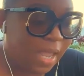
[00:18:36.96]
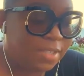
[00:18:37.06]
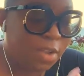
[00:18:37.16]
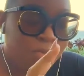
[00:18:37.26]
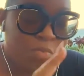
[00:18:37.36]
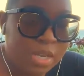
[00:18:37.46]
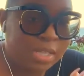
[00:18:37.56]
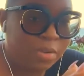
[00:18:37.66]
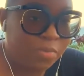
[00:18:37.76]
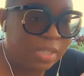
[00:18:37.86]
It's like
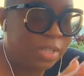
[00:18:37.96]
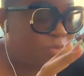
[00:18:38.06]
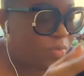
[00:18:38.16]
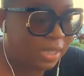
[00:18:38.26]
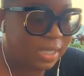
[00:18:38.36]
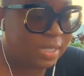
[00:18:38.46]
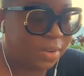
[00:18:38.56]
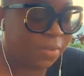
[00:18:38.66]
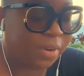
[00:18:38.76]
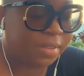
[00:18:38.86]
really, really, really
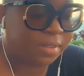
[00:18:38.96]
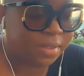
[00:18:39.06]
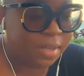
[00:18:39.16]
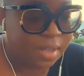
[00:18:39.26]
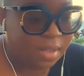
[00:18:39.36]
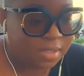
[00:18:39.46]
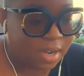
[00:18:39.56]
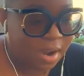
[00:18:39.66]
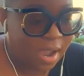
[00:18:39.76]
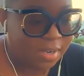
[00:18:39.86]
different.
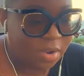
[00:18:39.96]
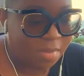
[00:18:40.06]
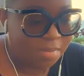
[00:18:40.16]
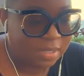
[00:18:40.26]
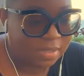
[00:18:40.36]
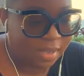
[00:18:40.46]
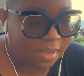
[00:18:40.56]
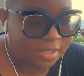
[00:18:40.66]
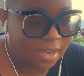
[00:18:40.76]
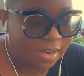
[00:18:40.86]
Sorry, I know I missed like
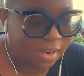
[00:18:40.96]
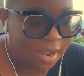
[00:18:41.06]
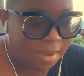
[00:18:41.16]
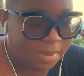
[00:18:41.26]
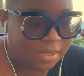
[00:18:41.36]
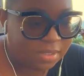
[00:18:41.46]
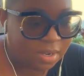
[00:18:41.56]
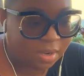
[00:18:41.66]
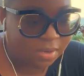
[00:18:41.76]
a ton of comments, y'all.